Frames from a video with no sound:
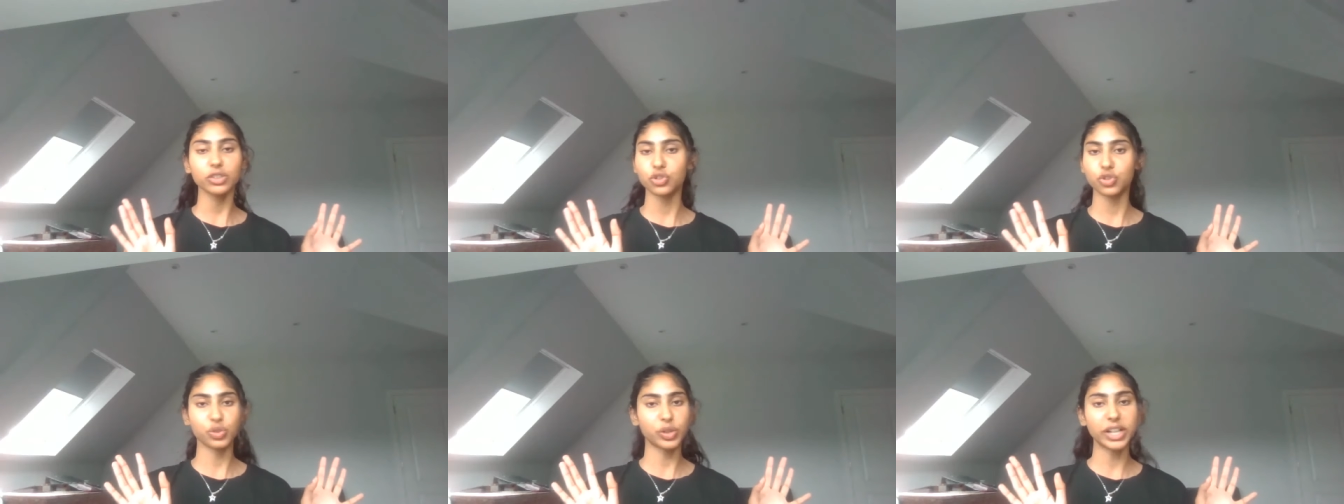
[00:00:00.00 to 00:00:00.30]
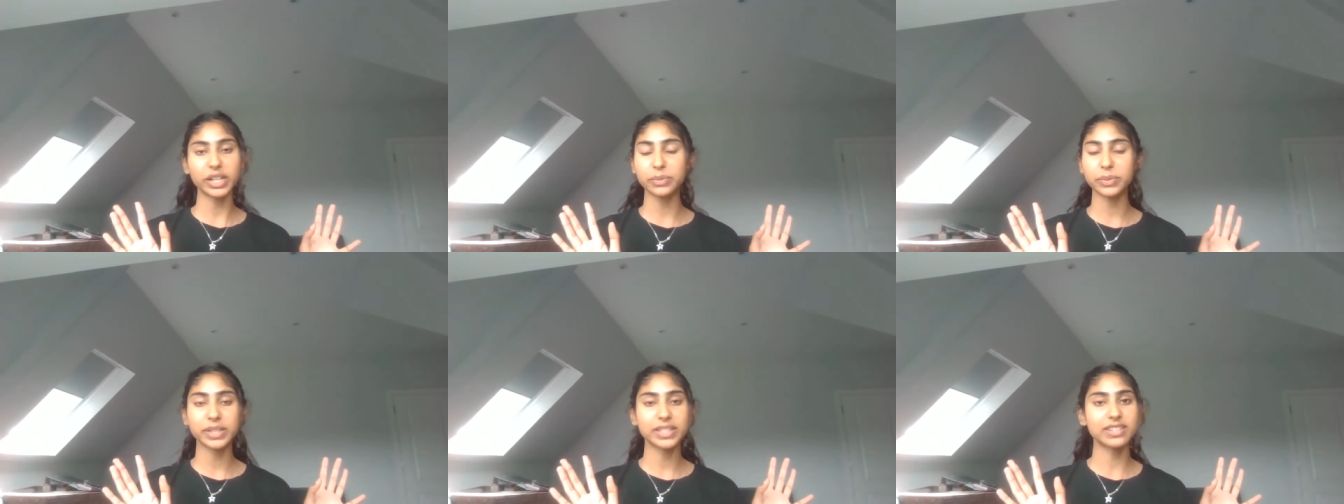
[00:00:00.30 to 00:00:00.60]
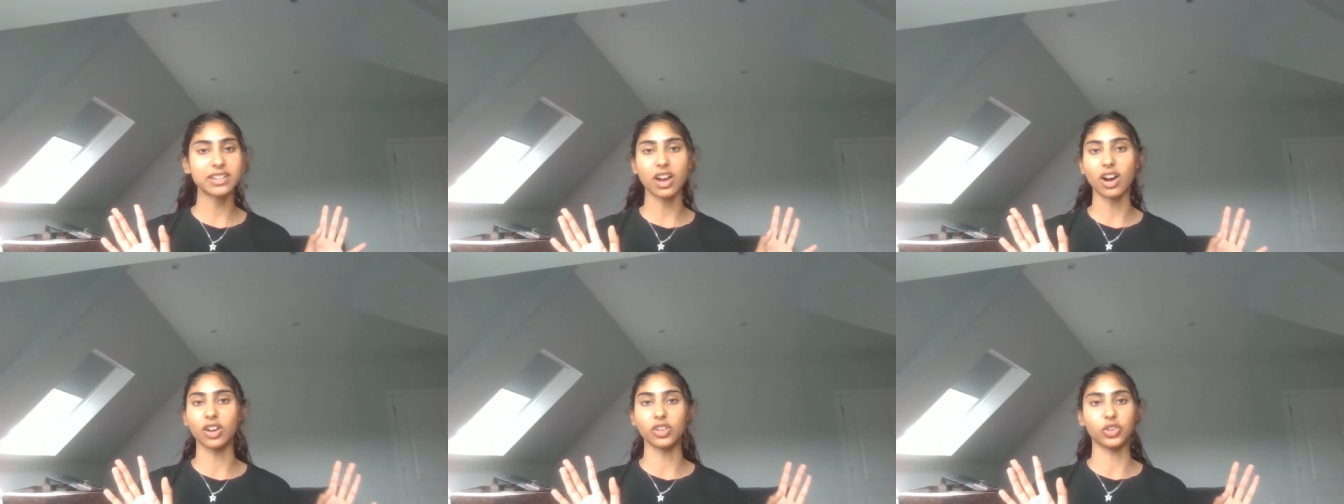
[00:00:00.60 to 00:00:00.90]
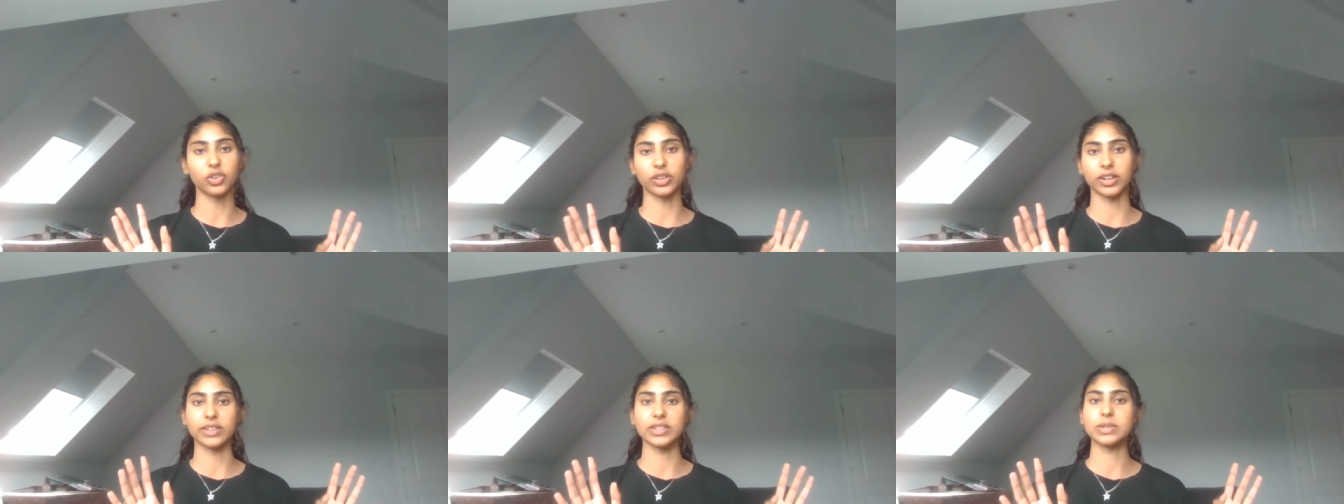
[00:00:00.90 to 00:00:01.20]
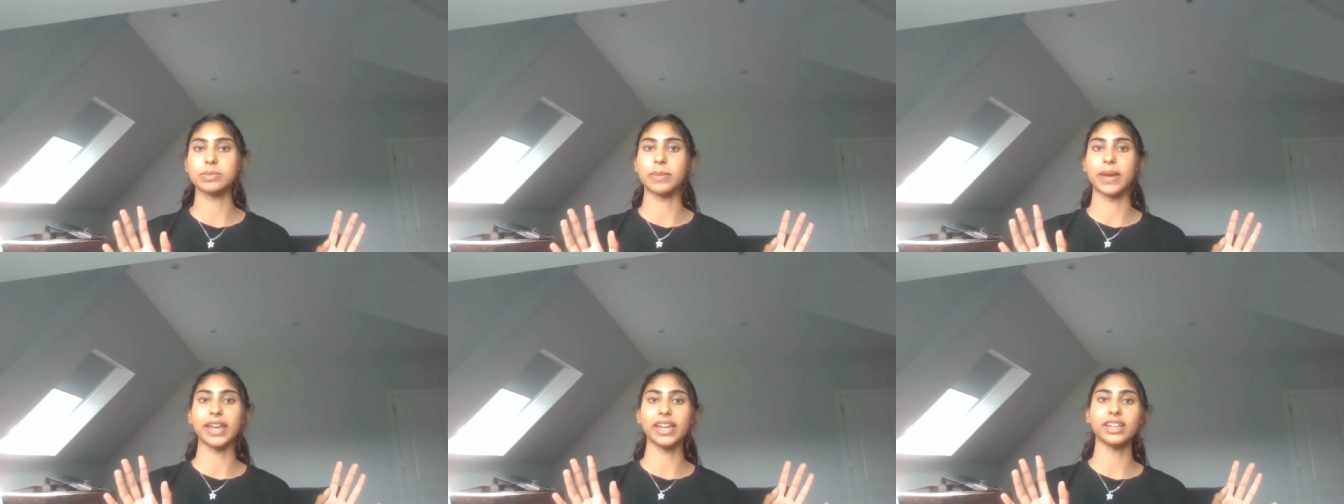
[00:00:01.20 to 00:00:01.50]
Trade winds aren't on our
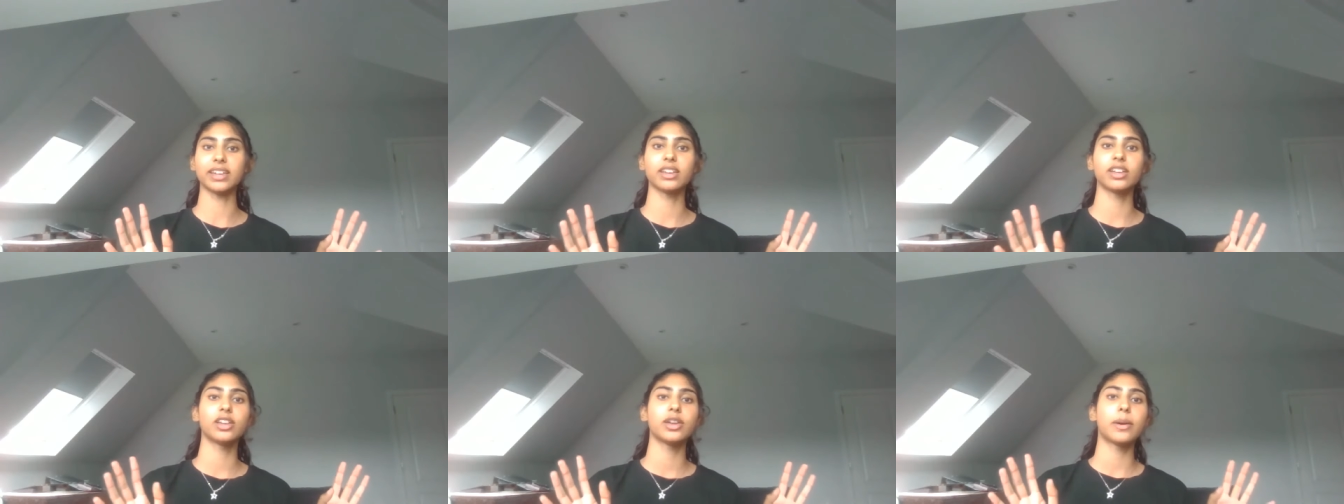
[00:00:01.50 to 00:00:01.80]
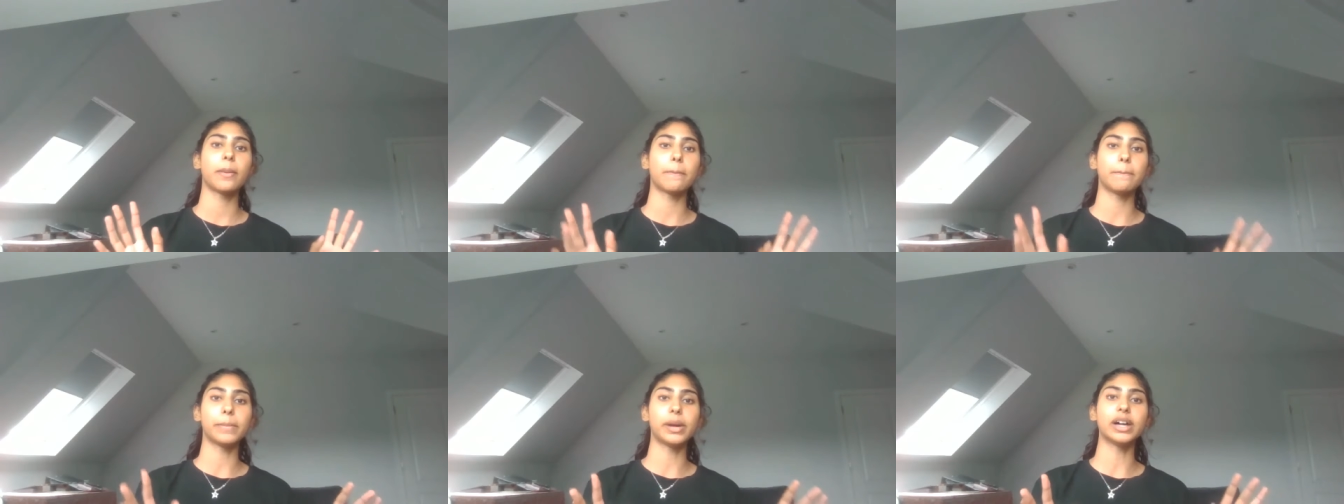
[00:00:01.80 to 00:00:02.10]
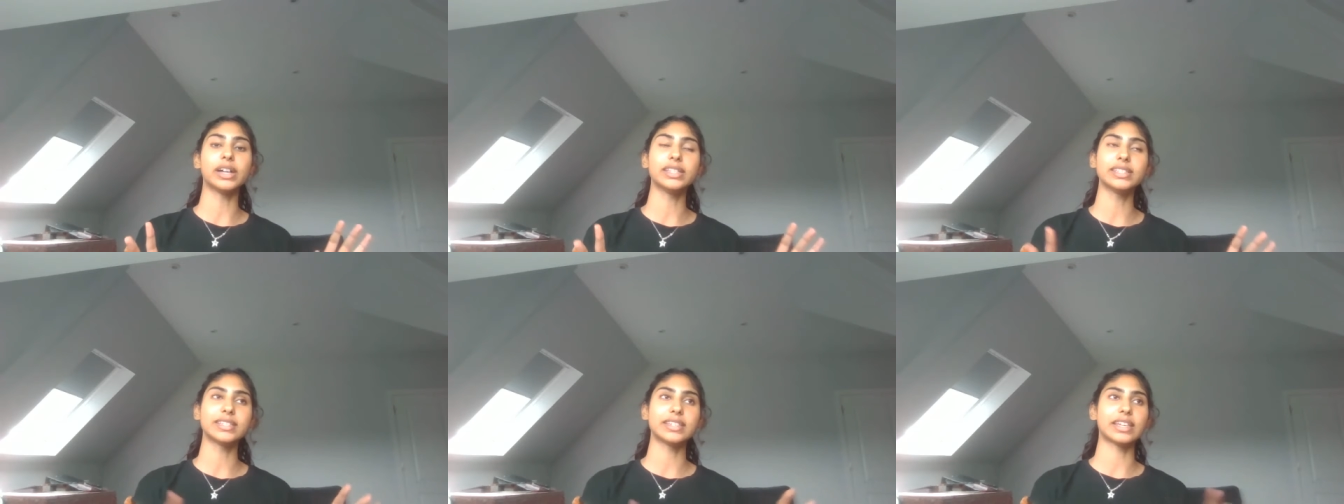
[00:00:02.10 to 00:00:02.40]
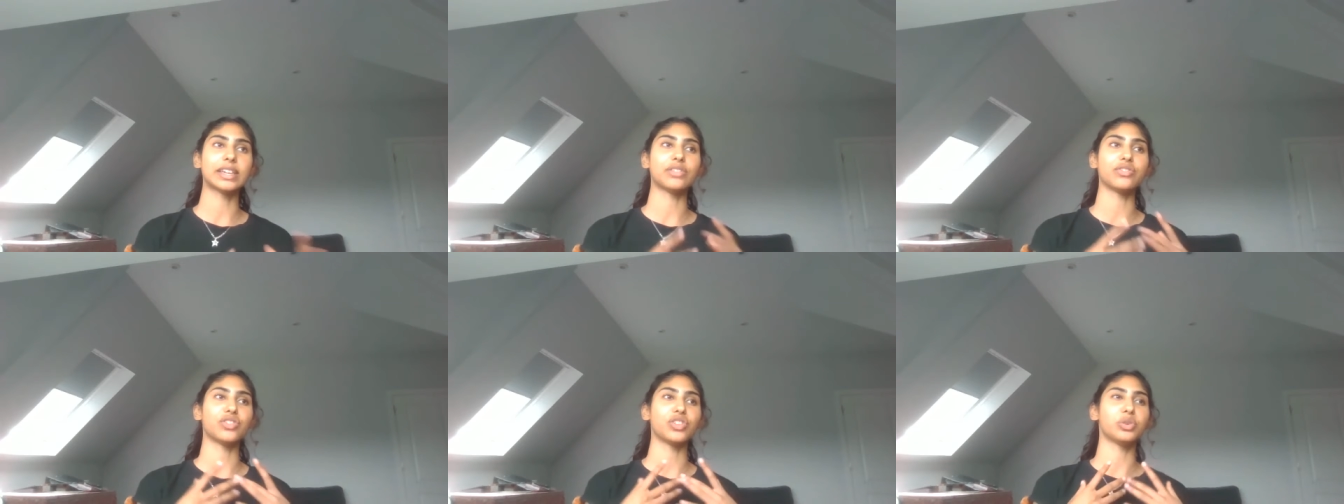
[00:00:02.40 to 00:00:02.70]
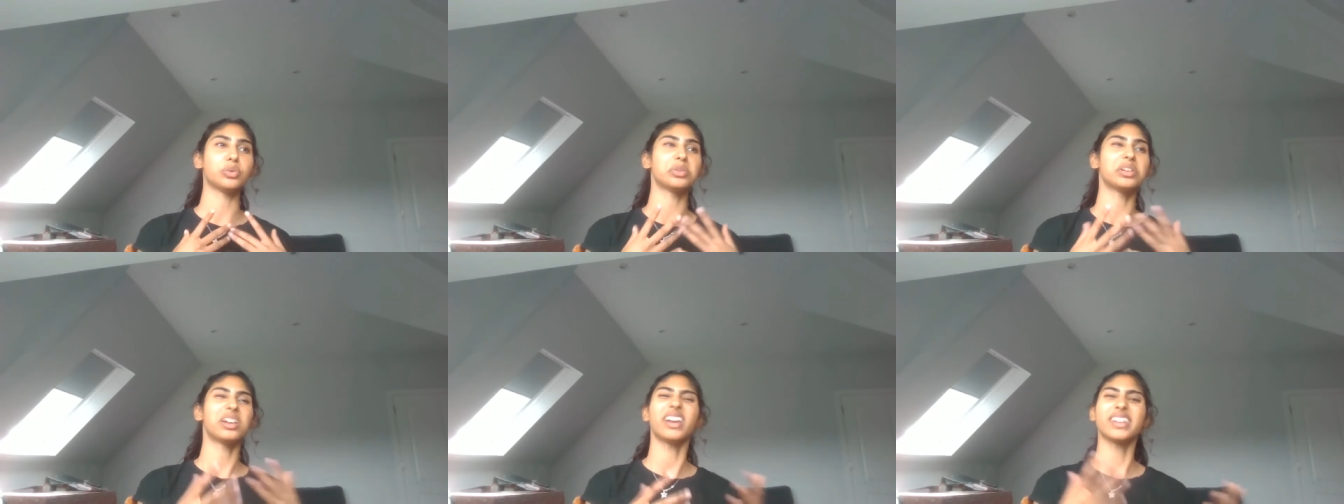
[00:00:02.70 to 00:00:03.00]
spec, but if
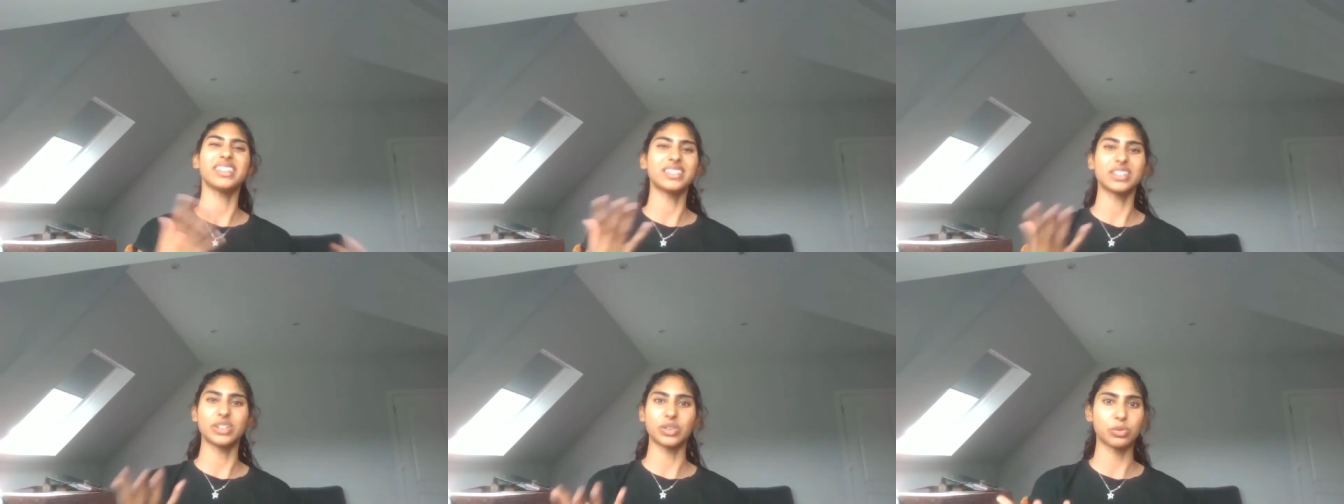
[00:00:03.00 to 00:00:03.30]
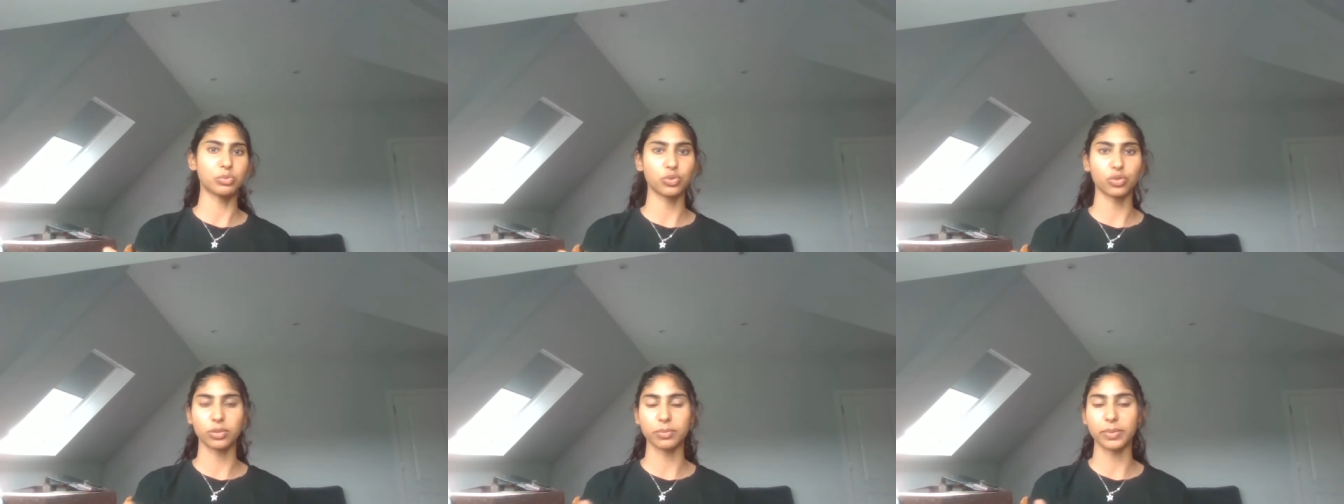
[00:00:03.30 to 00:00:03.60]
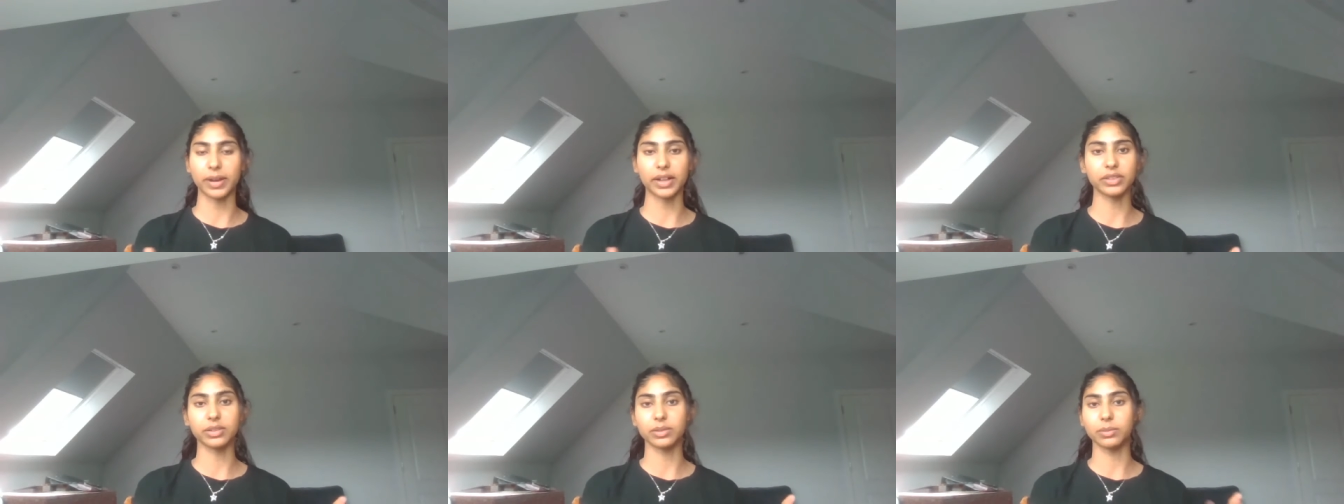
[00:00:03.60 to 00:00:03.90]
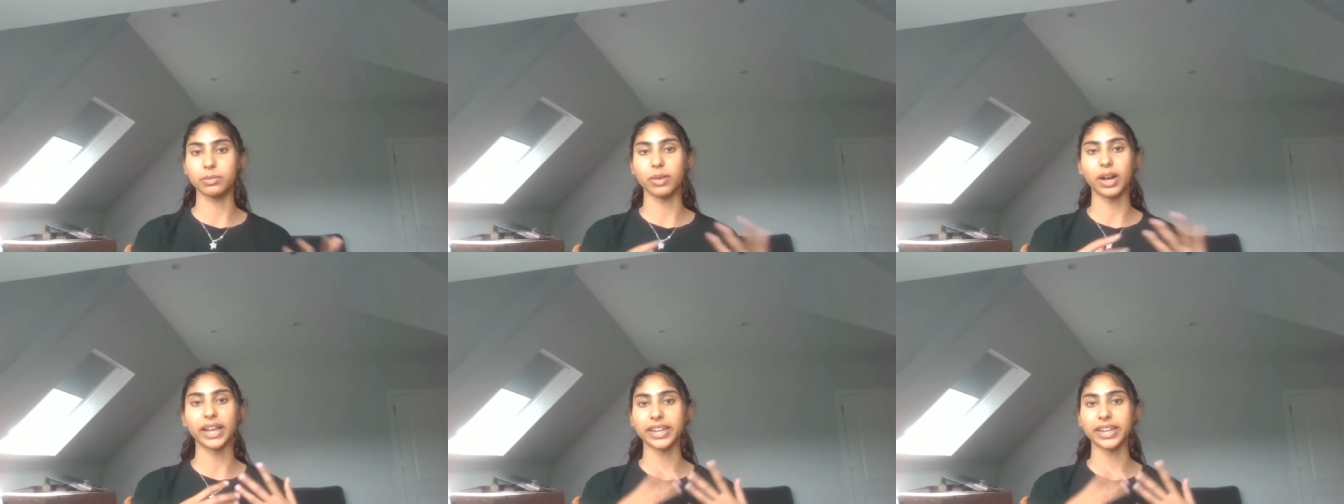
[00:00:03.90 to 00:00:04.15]
you would like to know more about them,